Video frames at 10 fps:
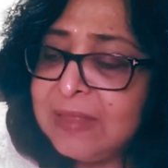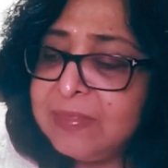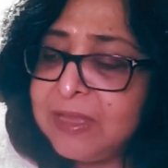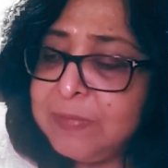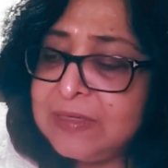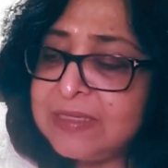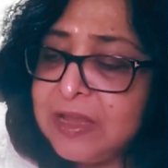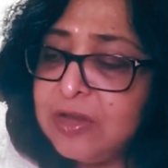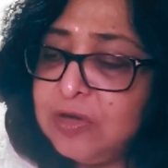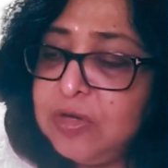That means
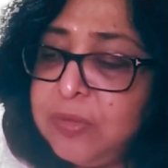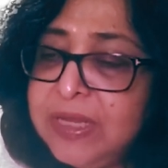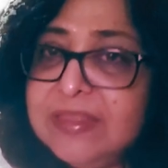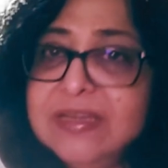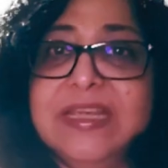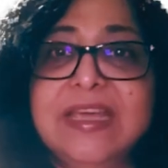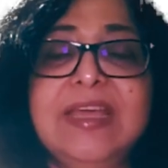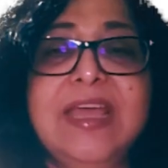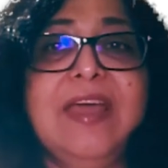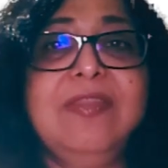during the
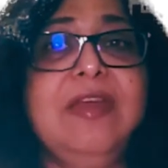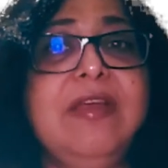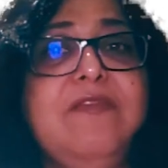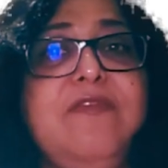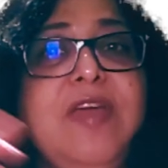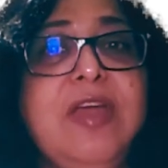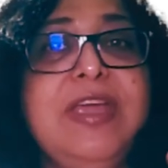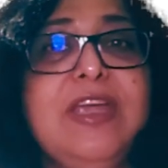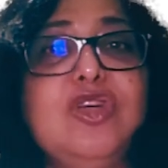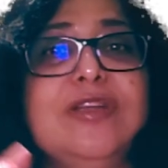day there are
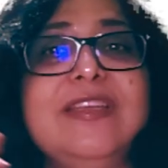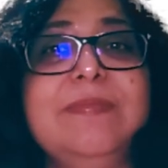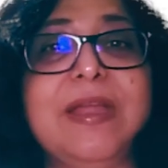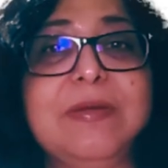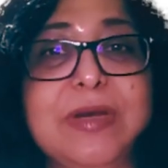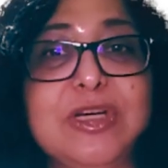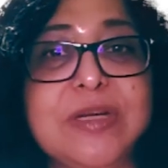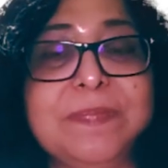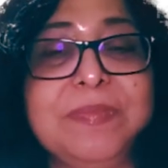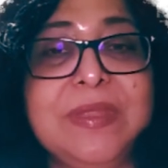variations in blood
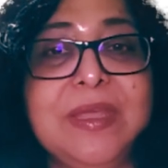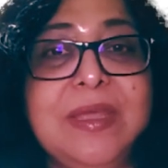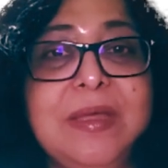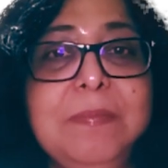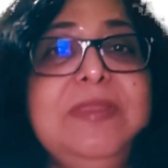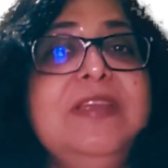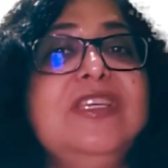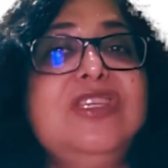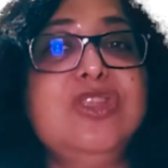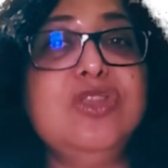pressure, but this
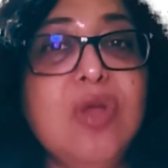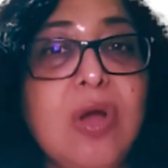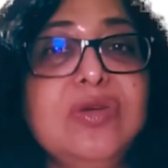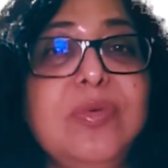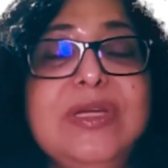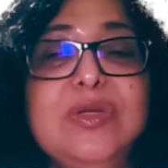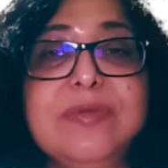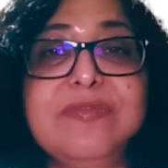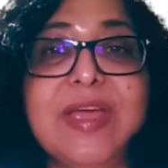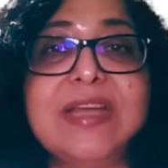is not going to
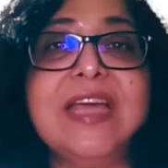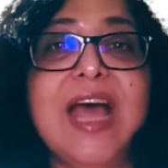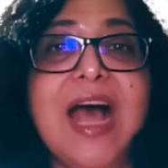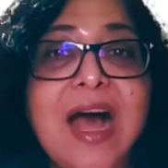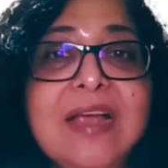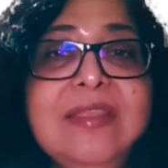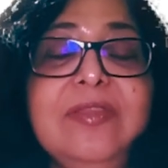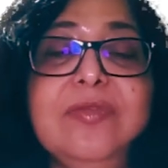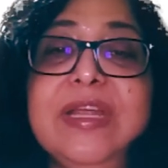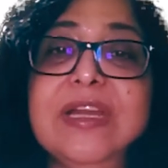affect either
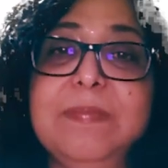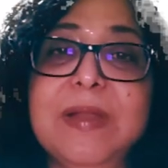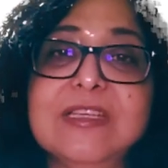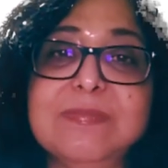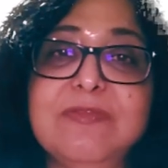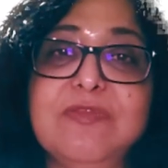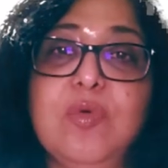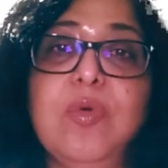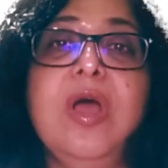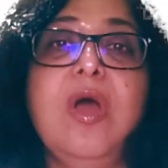the renal plasma
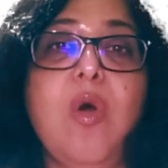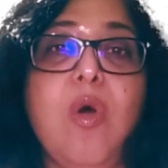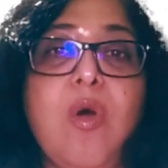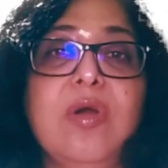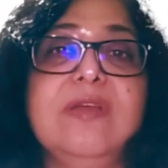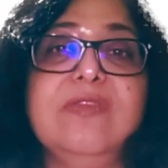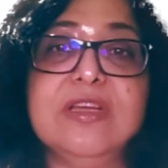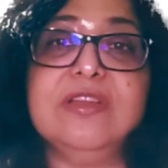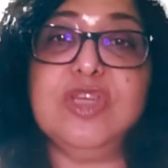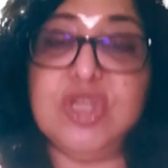flow or
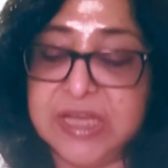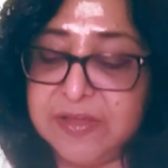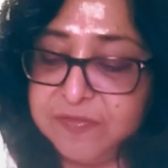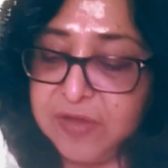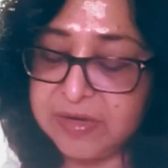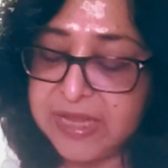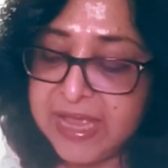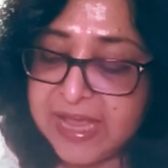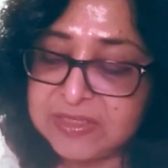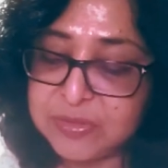the GFR.
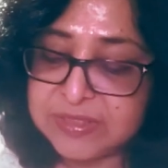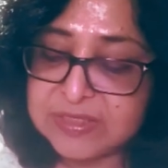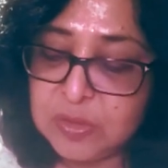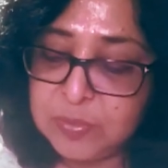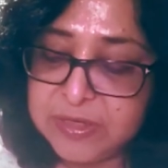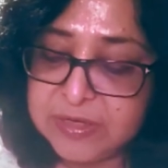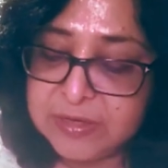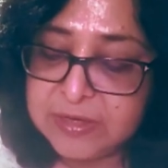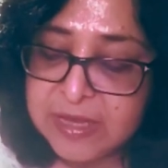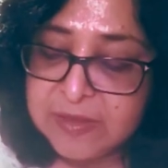As you can see over
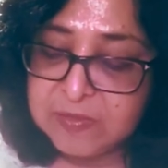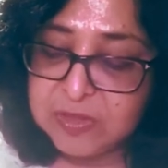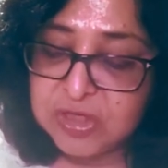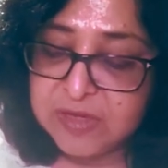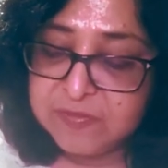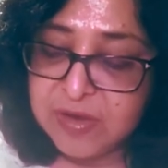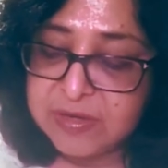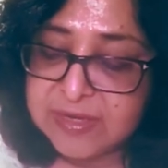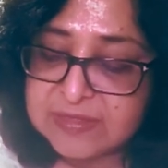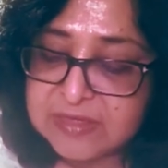here, the
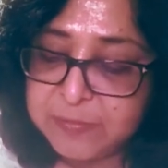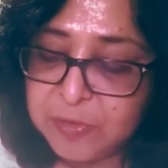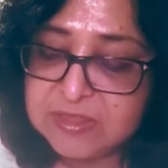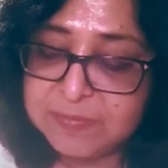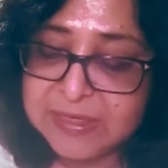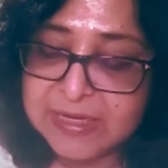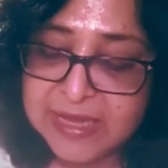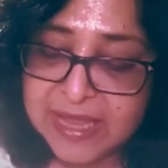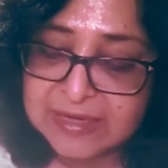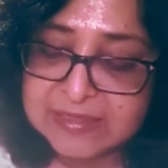GFR is
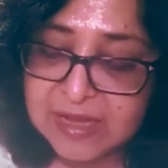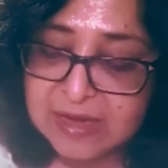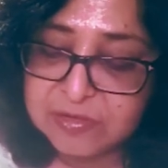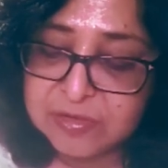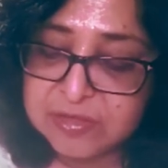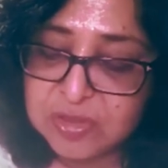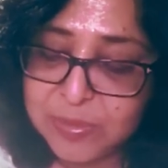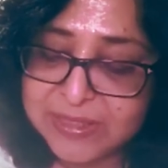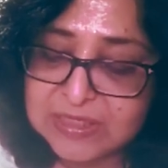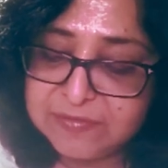approximately at
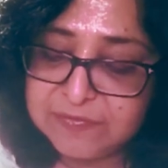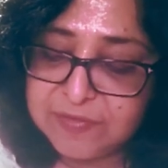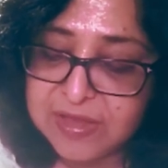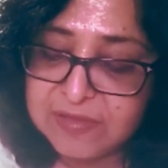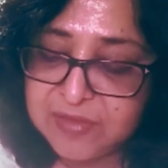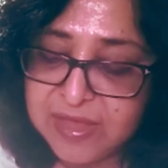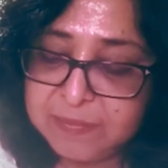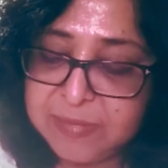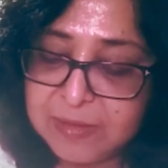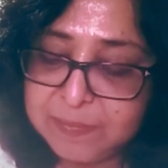125
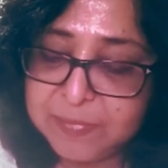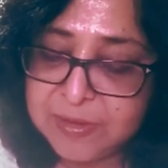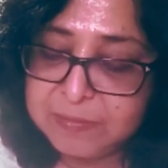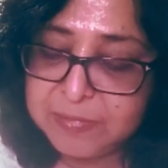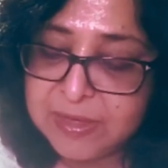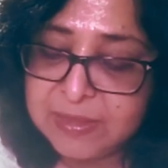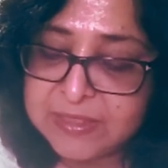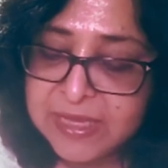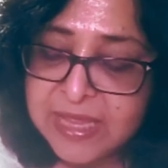ml per minute